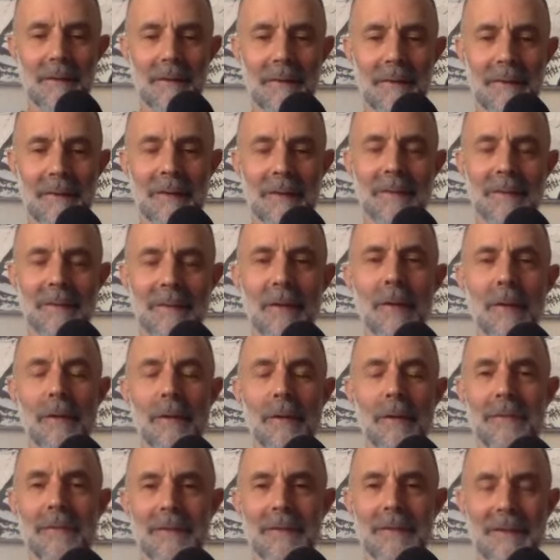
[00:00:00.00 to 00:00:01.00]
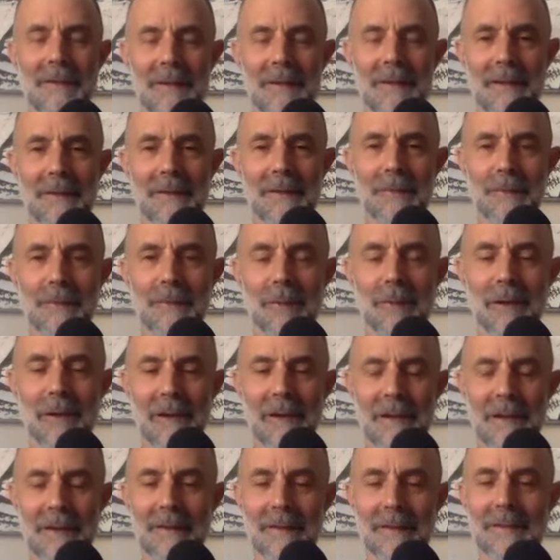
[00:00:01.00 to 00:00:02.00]
dissolve, cease,
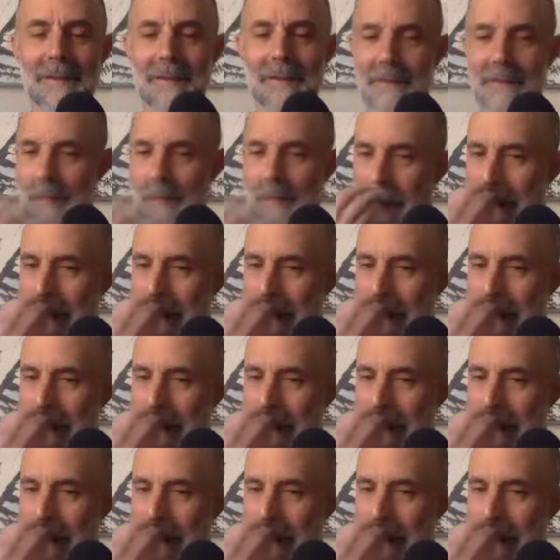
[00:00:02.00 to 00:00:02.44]
release.